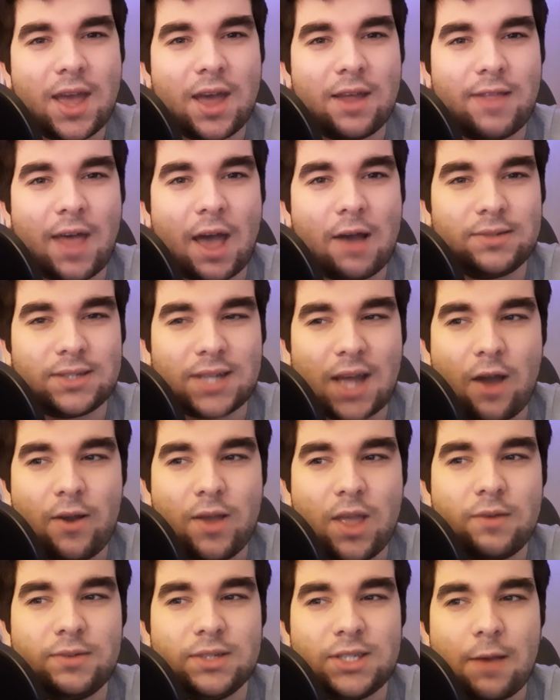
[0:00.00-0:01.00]
and that was how
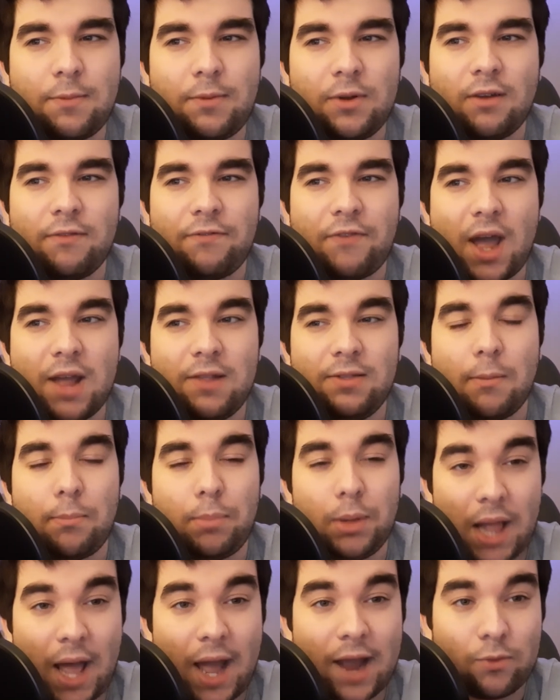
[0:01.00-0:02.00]
he was able to find the
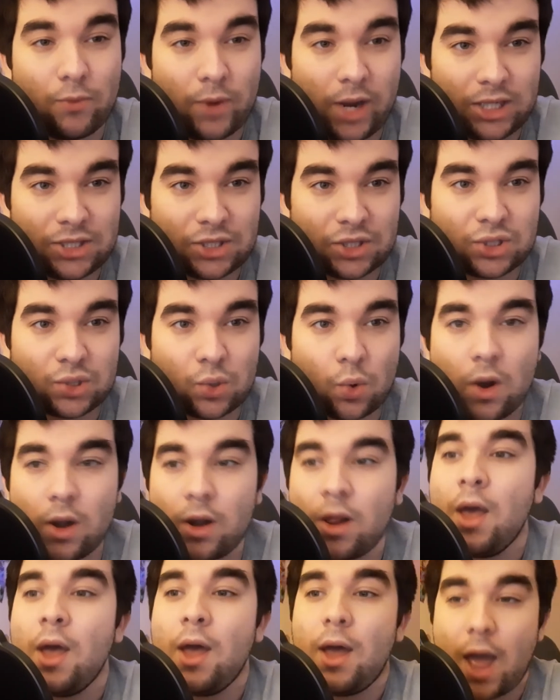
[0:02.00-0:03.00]
Black Ranger Zord.